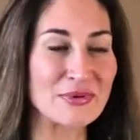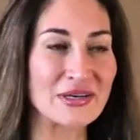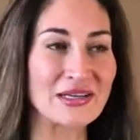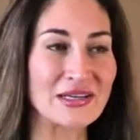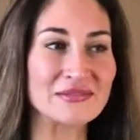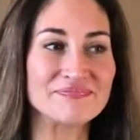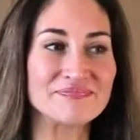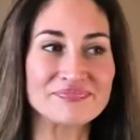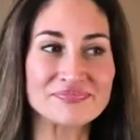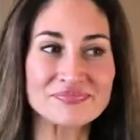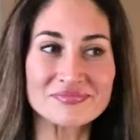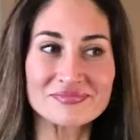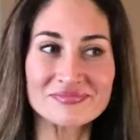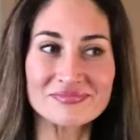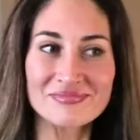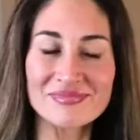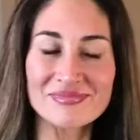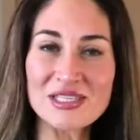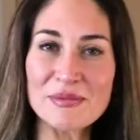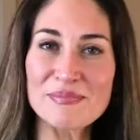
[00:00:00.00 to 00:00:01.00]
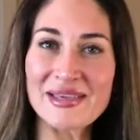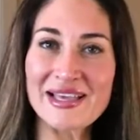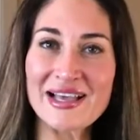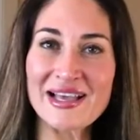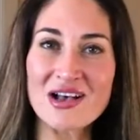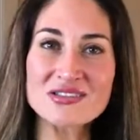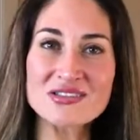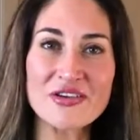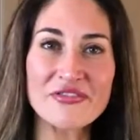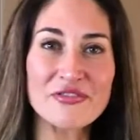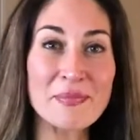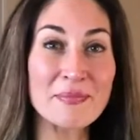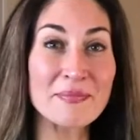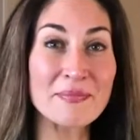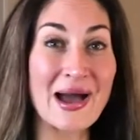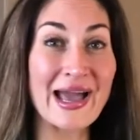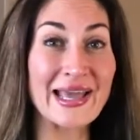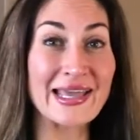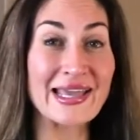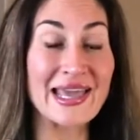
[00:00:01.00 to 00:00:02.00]
But because of
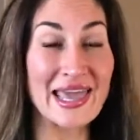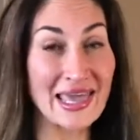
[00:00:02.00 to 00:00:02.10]
my